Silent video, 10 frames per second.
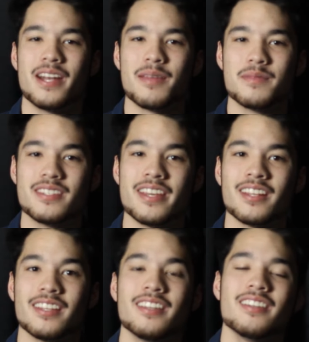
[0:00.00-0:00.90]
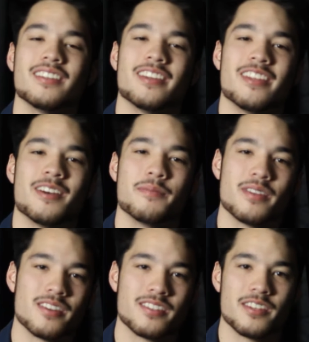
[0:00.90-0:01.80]
My name is Nate Lee, and I'm
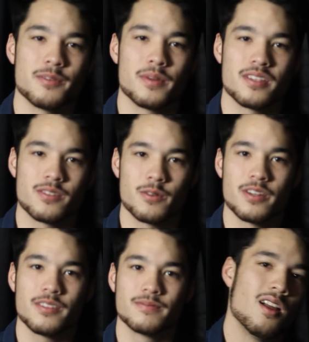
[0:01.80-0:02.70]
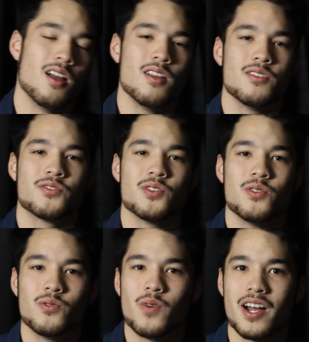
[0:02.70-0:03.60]
here to tell you my story.
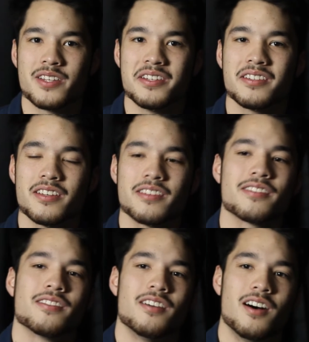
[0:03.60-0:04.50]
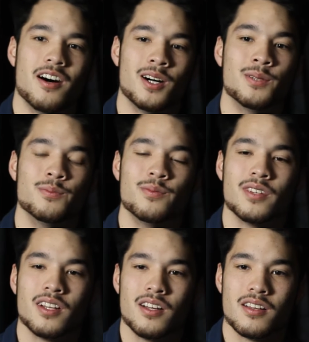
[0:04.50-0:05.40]
So, why Jesus
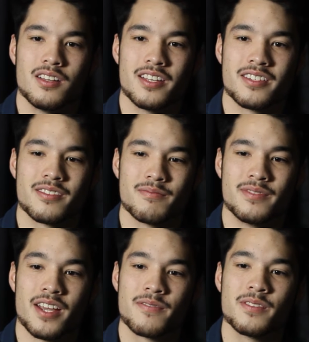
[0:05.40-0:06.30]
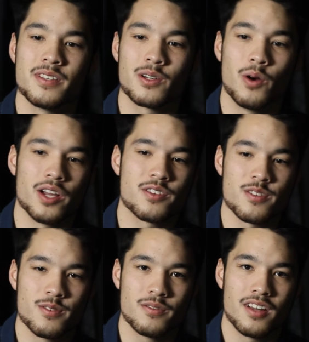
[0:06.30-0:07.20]
is definitely the
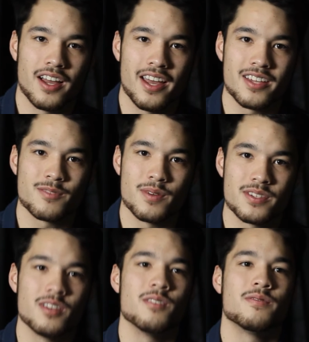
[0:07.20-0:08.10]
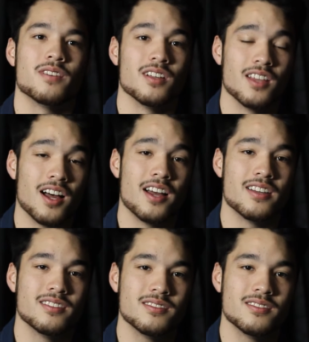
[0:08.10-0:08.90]
question I asked myself a lot